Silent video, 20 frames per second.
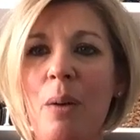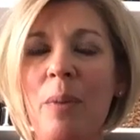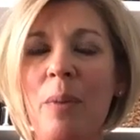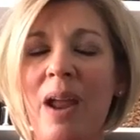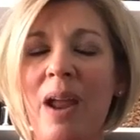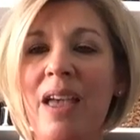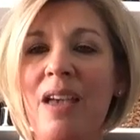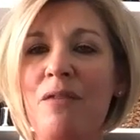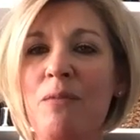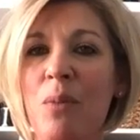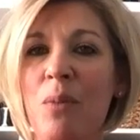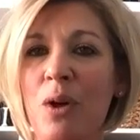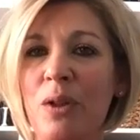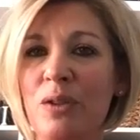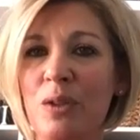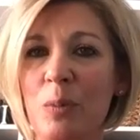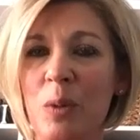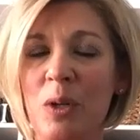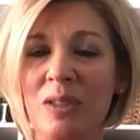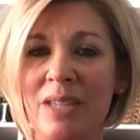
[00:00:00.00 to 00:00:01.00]
But I have
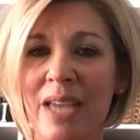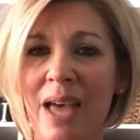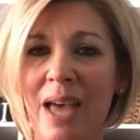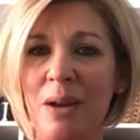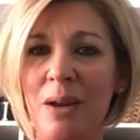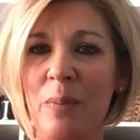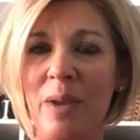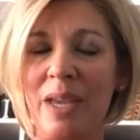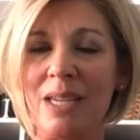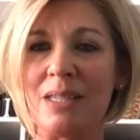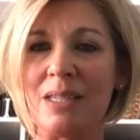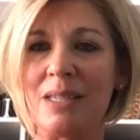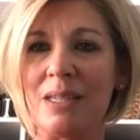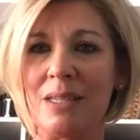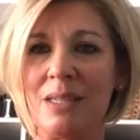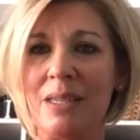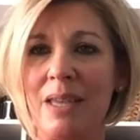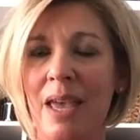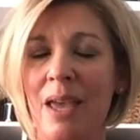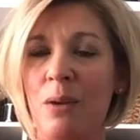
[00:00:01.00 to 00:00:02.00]
multiple
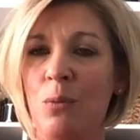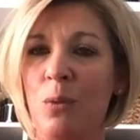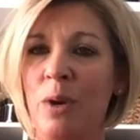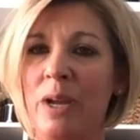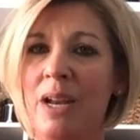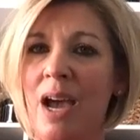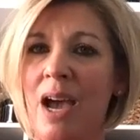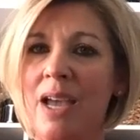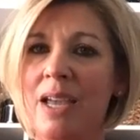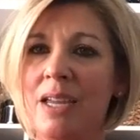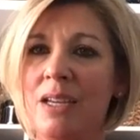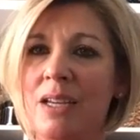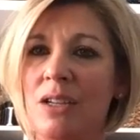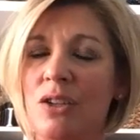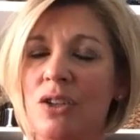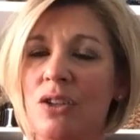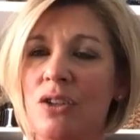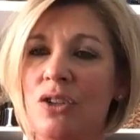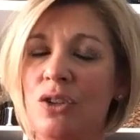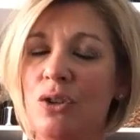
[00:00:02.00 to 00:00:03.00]
databases. And when I
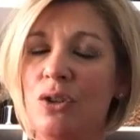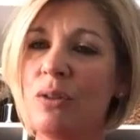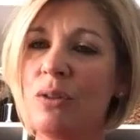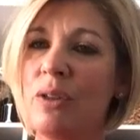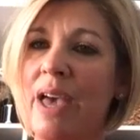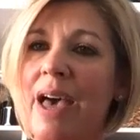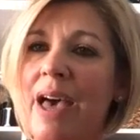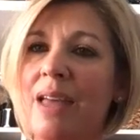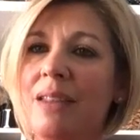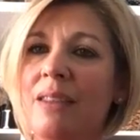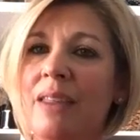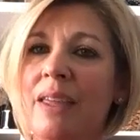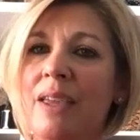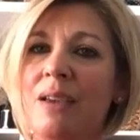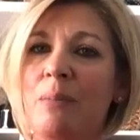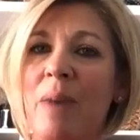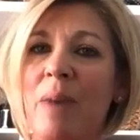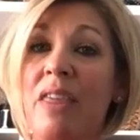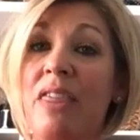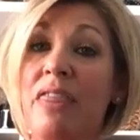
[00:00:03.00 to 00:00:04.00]
do that,
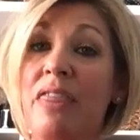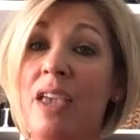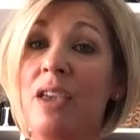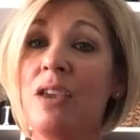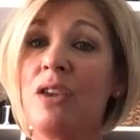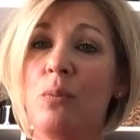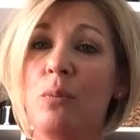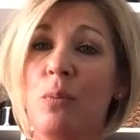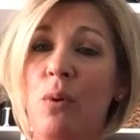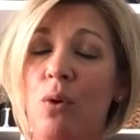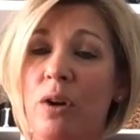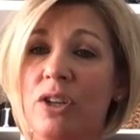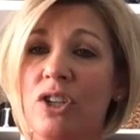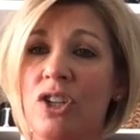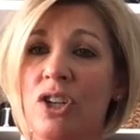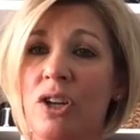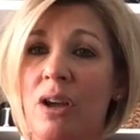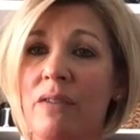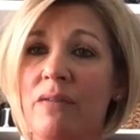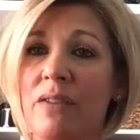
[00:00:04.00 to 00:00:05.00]
like my thank you
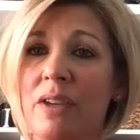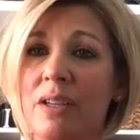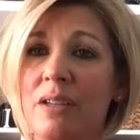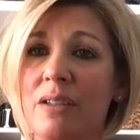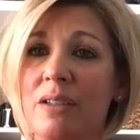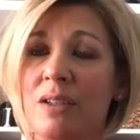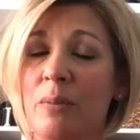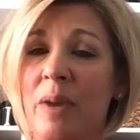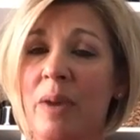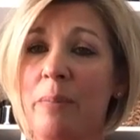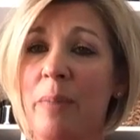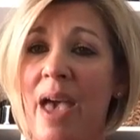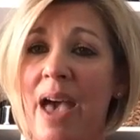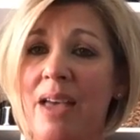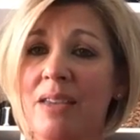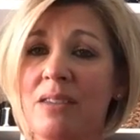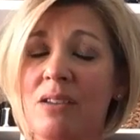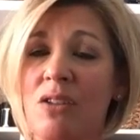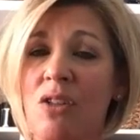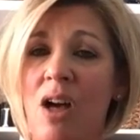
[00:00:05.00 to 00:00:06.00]
portion of it to my
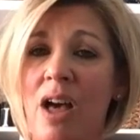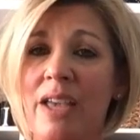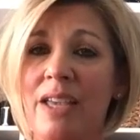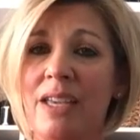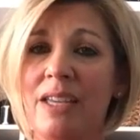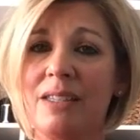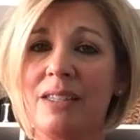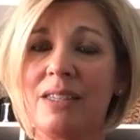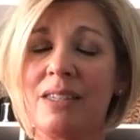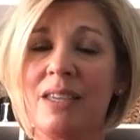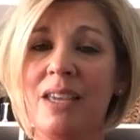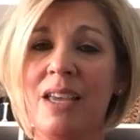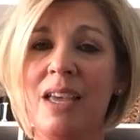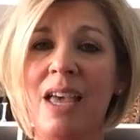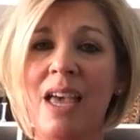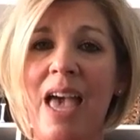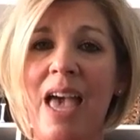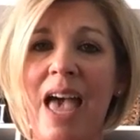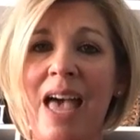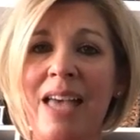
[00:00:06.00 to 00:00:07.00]
past clients,
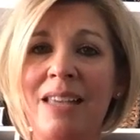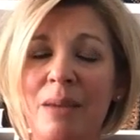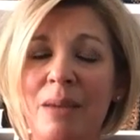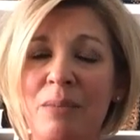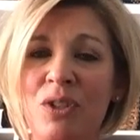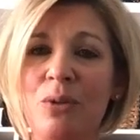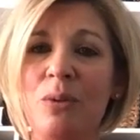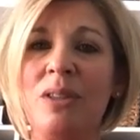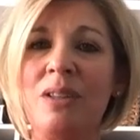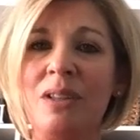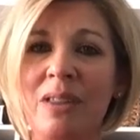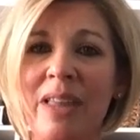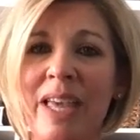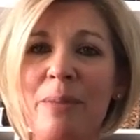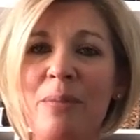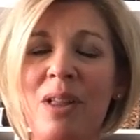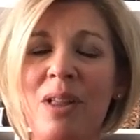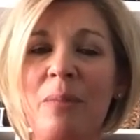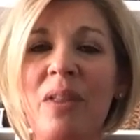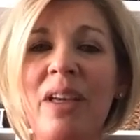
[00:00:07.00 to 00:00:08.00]
as I'm doing the
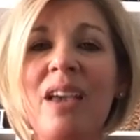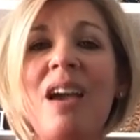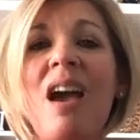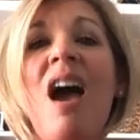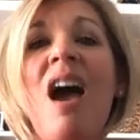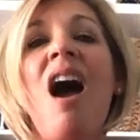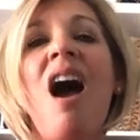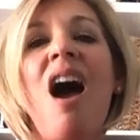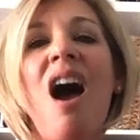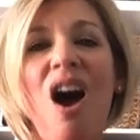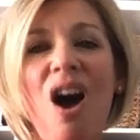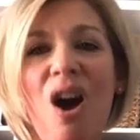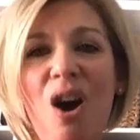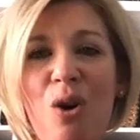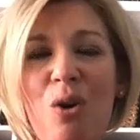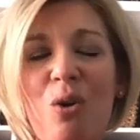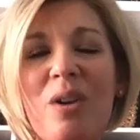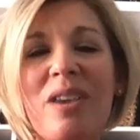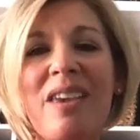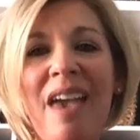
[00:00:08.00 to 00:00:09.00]
label, I'm like,
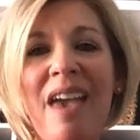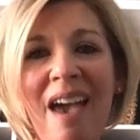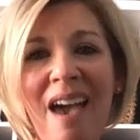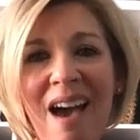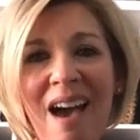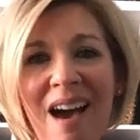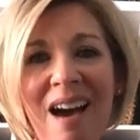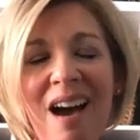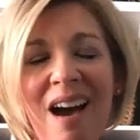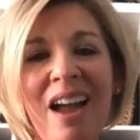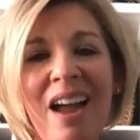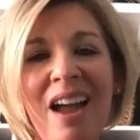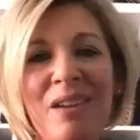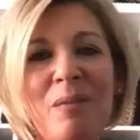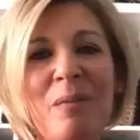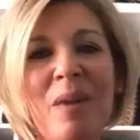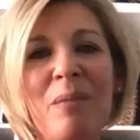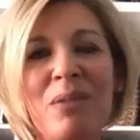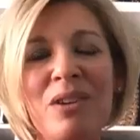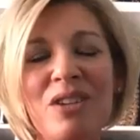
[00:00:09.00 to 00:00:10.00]
oh yeah, I
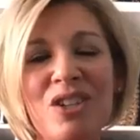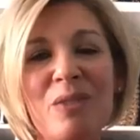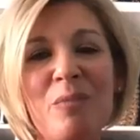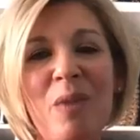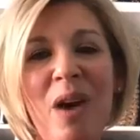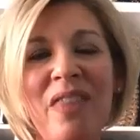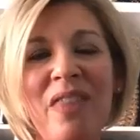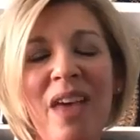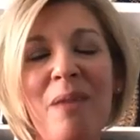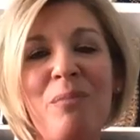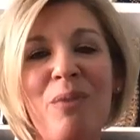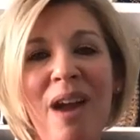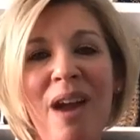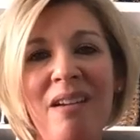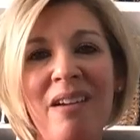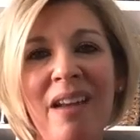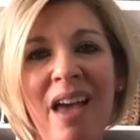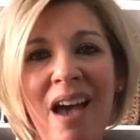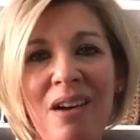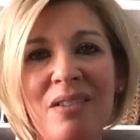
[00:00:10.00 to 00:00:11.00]
remember she bought that
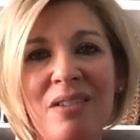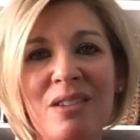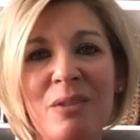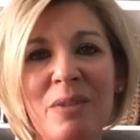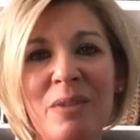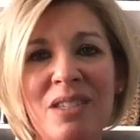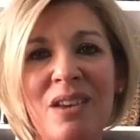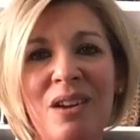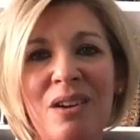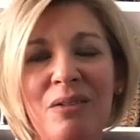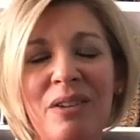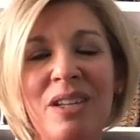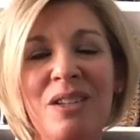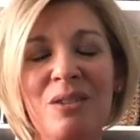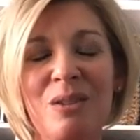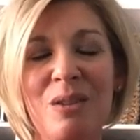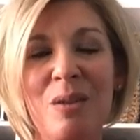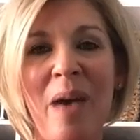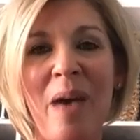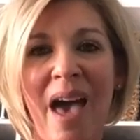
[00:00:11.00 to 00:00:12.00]
brown house and was going to
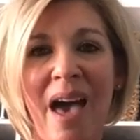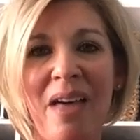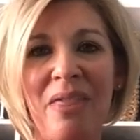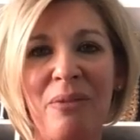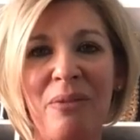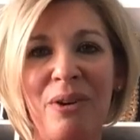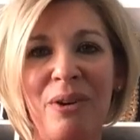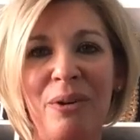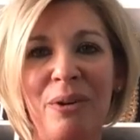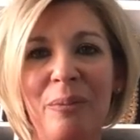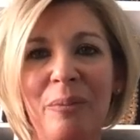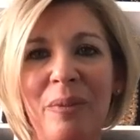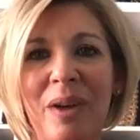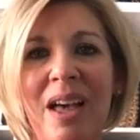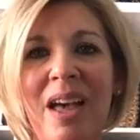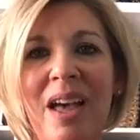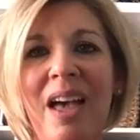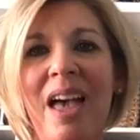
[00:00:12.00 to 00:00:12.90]
redo the bathroom.